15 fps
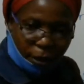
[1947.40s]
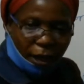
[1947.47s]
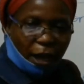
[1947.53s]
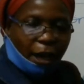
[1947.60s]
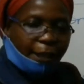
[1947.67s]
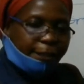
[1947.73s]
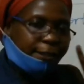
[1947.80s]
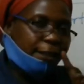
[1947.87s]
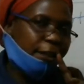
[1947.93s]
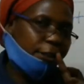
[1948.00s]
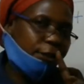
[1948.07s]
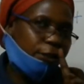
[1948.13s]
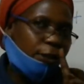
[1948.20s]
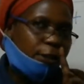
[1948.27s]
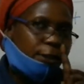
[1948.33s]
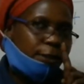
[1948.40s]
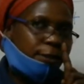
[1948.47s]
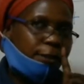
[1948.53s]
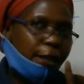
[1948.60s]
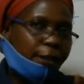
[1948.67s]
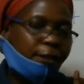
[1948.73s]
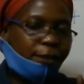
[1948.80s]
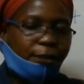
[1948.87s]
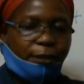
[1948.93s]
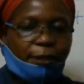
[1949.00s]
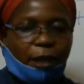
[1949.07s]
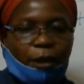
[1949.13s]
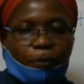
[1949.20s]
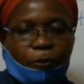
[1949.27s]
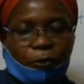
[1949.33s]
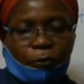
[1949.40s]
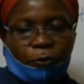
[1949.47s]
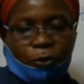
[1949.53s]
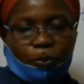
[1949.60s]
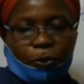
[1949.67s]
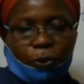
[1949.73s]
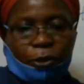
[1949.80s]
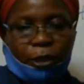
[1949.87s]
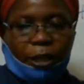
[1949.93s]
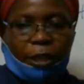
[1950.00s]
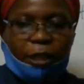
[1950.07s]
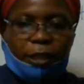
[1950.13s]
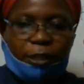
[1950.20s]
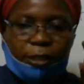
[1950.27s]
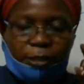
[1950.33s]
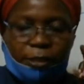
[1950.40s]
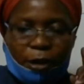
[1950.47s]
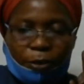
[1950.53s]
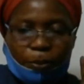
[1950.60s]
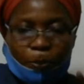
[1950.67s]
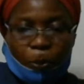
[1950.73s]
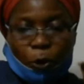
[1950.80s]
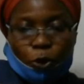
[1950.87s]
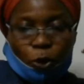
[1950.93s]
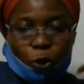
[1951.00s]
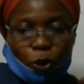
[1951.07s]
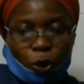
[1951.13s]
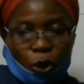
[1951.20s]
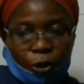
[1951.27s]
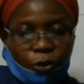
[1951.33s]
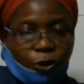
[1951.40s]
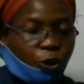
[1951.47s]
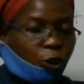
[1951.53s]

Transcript: I said state the type of report. It is a report on